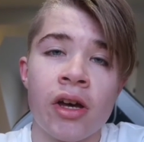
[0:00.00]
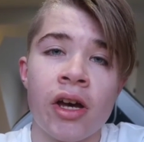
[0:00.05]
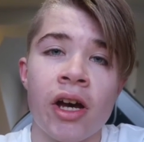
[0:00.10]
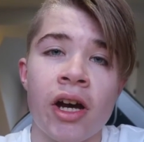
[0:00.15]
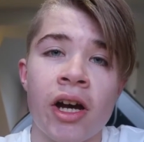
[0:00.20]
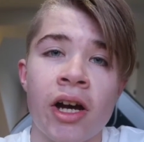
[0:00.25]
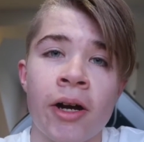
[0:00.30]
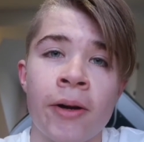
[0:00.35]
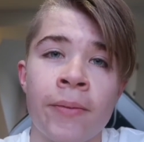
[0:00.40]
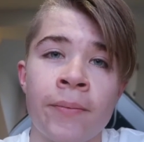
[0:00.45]

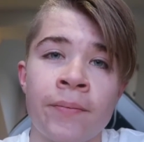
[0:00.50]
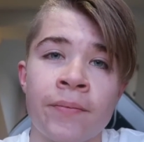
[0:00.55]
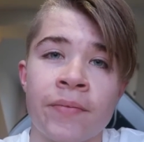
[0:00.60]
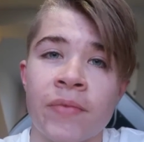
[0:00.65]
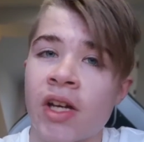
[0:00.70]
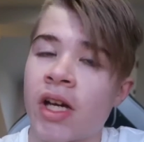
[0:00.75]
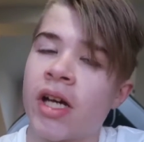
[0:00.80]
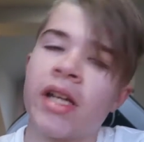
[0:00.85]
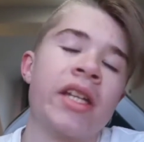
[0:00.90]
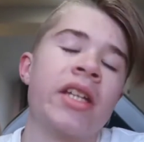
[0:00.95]

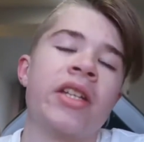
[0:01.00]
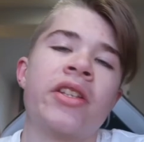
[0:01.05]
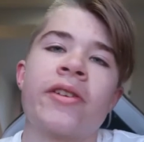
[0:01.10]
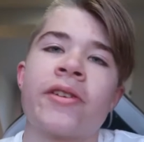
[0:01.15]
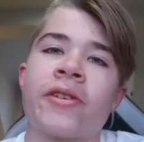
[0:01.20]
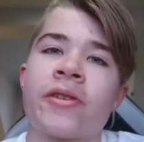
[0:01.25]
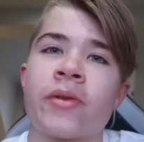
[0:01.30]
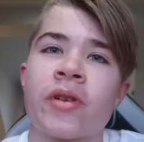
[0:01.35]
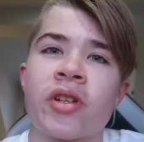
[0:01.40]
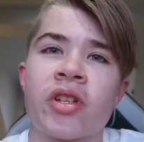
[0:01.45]
I need
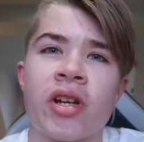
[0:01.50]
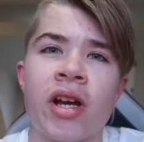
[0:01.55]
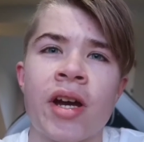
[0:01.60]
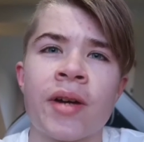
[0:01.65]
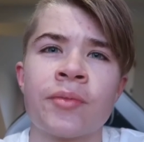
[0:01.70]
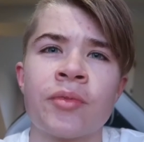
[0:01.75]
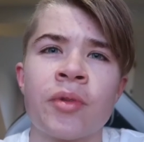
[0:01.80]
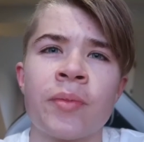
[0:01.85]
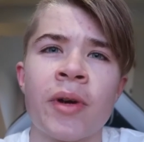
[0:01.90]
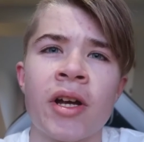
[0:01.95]
to switch
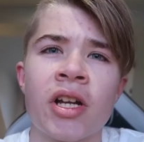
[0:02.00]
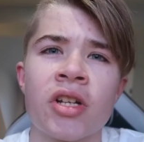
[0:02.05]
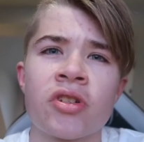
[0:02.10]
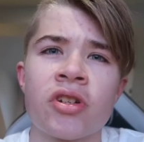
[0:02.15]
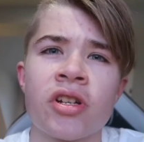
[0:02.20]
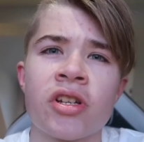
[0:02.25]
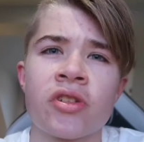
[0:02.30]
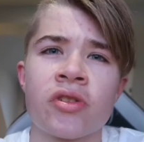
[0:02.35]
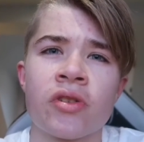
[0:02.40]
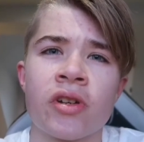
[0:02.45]
camera batteries,